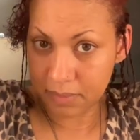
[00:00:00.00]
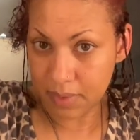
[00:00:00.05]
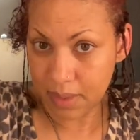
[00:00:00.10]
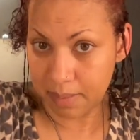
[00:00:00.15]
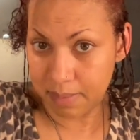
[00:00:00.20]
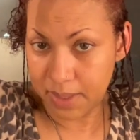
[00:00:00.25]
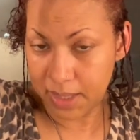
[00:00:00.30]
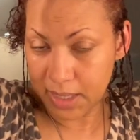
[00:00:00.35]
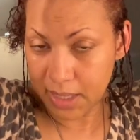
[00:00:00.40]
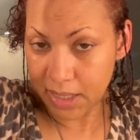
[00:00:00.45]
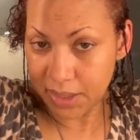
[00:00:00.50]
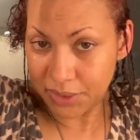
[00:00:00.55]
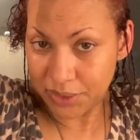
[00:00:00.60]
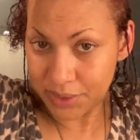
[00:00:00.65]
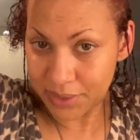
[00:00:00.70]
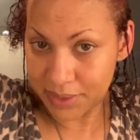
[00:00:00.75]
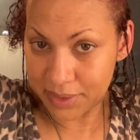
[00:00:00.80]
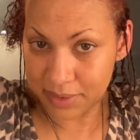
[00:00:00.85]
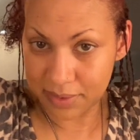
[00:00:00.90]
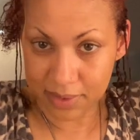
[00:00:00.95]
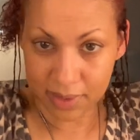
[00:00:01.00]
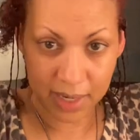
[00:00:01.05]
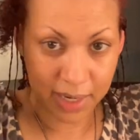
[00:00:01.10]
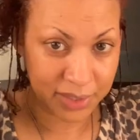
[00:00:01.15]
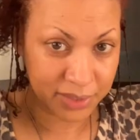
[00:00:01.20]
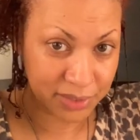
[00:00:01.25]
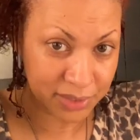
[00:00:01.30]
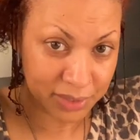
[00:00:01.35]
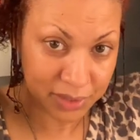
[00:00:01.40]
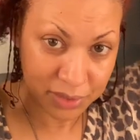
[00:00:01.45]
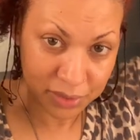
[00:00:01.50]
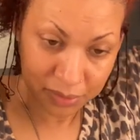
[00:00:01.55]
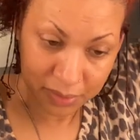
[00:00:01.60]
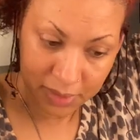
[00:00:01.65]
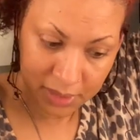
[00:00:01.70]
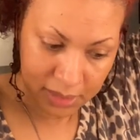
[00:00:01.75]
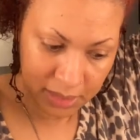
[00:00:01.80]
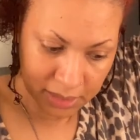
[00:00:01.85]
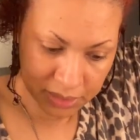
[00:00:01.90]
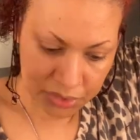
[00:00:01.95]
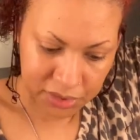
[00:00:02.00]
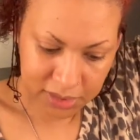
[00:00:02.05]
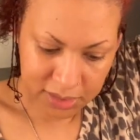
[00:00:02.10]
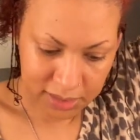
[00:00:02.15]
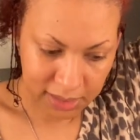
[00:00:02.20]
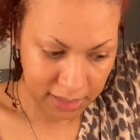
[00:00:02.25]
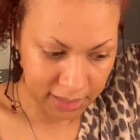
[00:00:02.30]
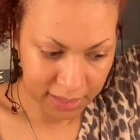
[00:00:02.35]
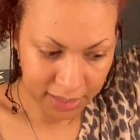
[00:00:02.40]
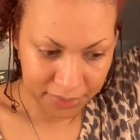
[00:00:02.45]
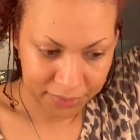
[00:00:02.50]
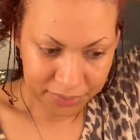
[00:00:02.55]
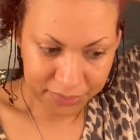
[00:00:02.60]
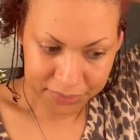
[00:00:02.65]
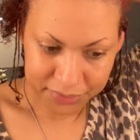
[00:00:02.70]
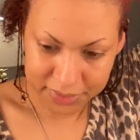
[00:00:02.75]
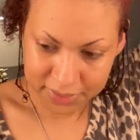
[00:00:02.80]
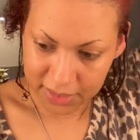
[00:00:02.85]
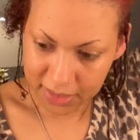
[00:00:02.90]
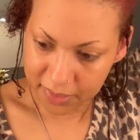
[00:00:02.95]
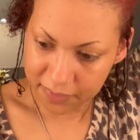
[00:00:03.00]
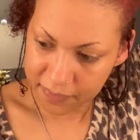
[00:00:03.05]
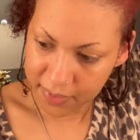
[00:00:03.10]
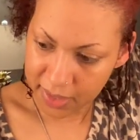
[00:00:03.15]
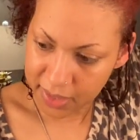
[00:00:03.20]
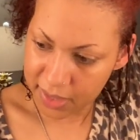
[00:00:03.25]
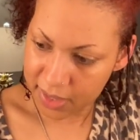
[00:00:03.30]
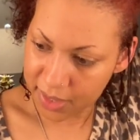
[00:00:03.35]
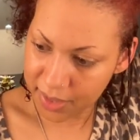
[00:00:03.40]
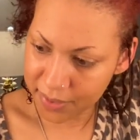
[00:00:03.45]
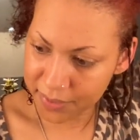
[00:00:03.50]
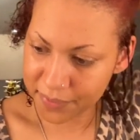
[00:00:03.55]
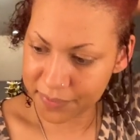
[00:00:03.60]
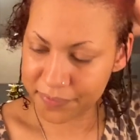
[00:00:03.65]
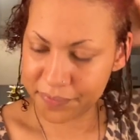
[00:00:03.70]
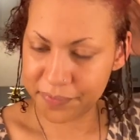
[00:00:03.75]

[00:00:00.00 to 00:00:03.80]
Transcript: mean, I just do it just like how you're seeing right now.